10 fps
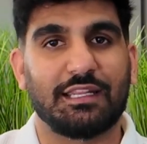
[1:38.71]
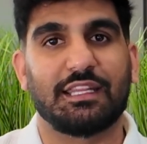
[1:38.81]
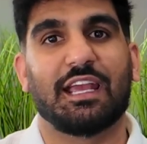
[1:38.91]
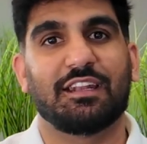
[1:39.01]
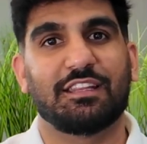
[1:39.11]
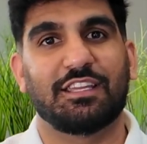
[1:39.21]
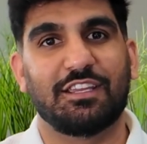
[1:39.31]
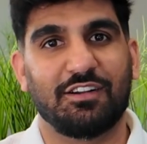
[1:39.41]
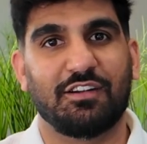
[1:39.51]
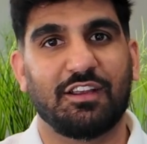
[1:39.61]
at the end of the
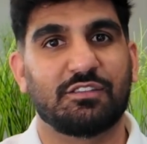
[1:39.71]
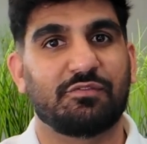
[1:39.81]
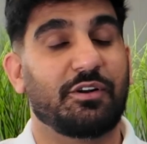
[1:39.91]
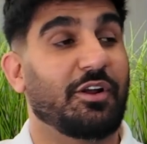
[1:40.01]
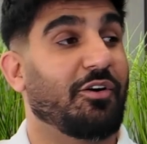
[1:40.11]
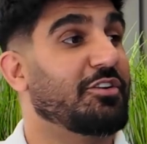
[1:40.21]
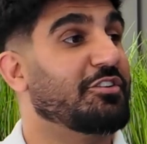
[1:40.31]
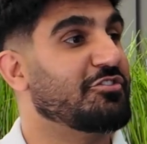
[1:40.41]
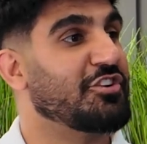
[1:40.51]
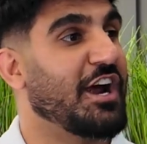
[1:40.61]
year, it's very hard
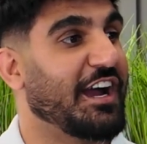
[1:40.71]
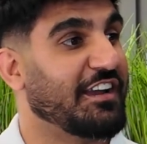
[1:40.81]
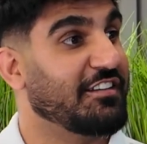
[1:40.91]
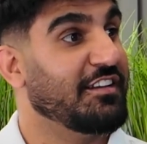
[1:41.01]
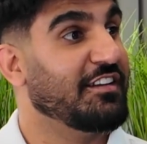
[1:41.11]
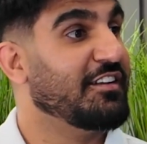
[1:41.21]
to track.